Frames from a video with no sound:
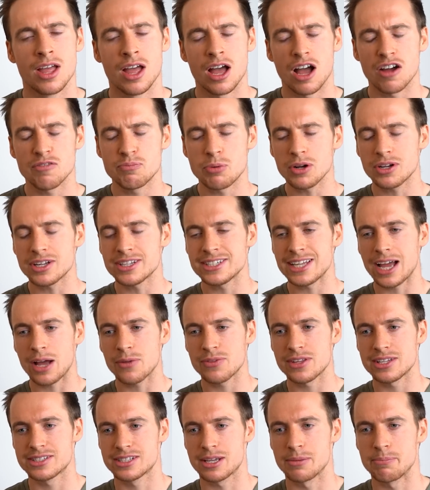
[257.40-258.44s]
I've broken down
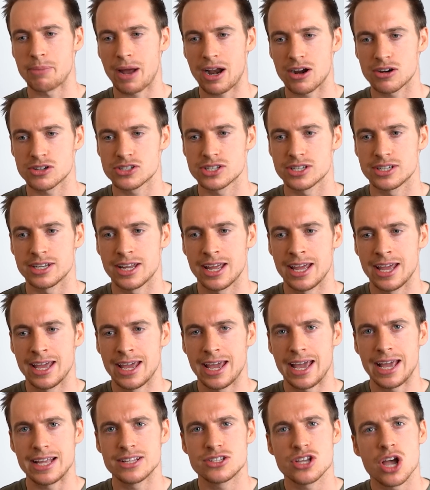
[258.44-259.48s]
this comparison
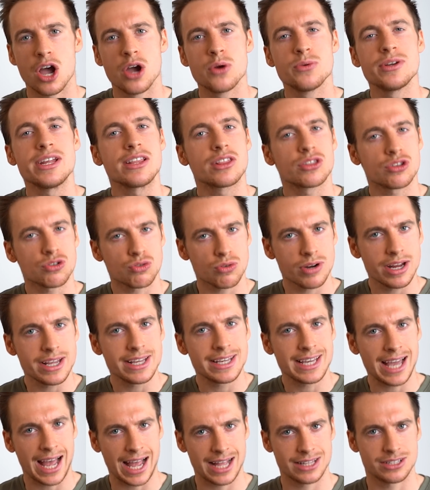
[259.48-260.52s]
into only 3
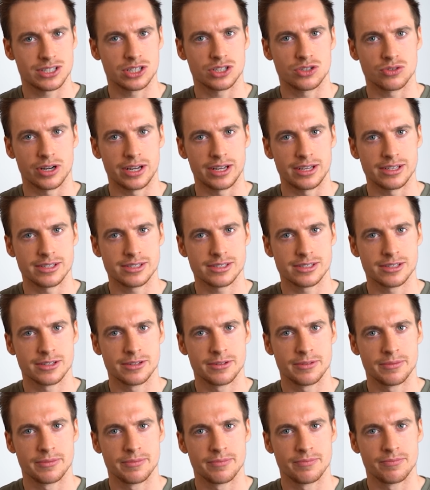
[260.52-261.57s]
categories:
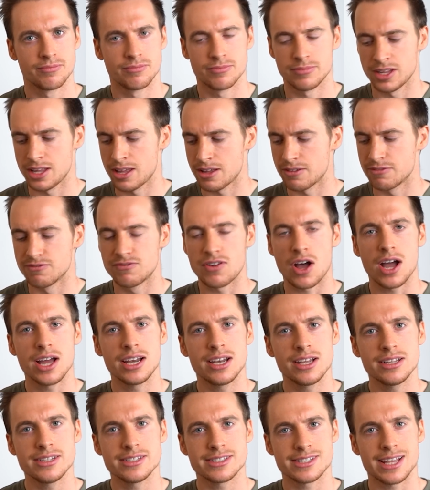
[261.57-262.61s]

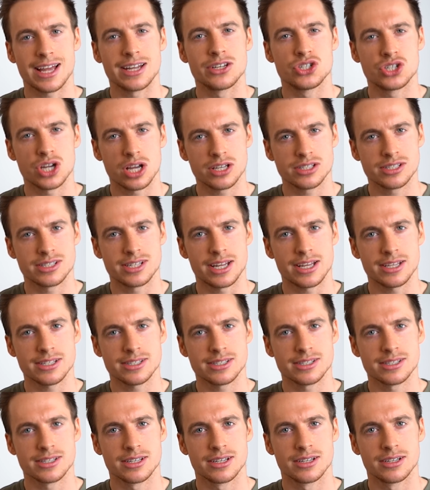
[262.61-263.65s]
violence and
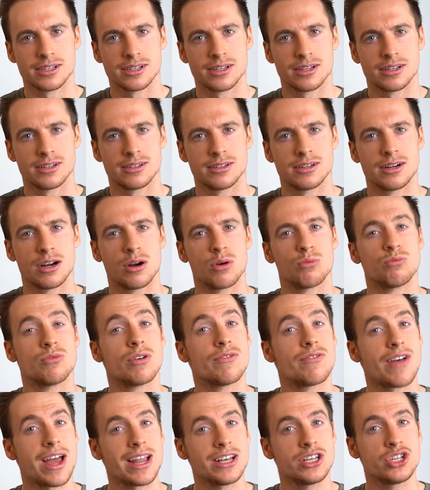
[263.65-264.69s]
justice,
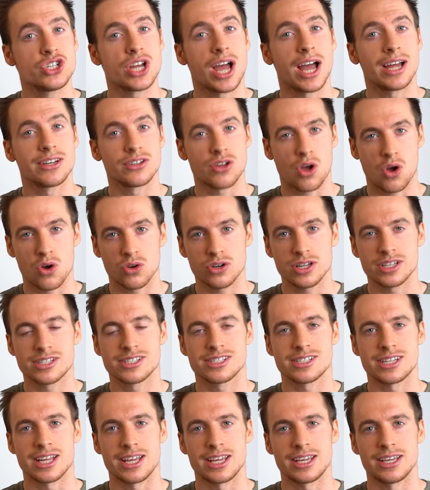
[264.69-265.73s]
revenge and
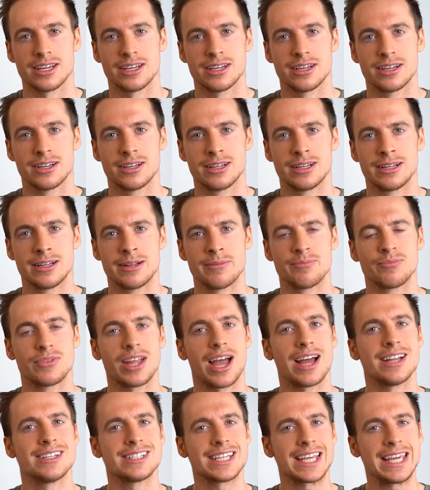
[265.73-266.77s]
honesty,
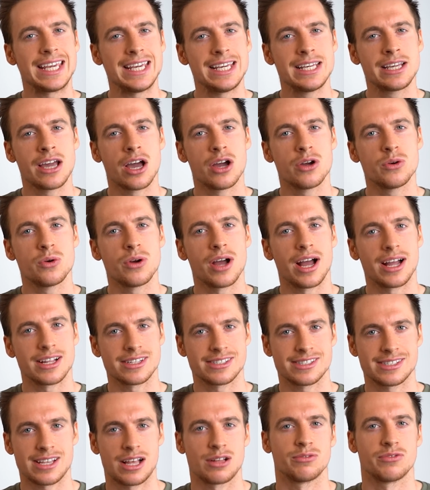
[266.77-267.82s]
and ego and
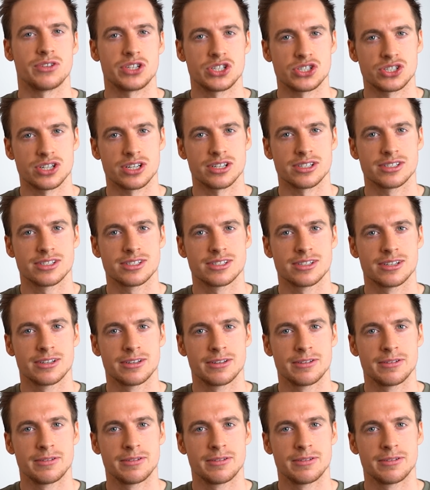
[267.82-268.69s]
selfishness.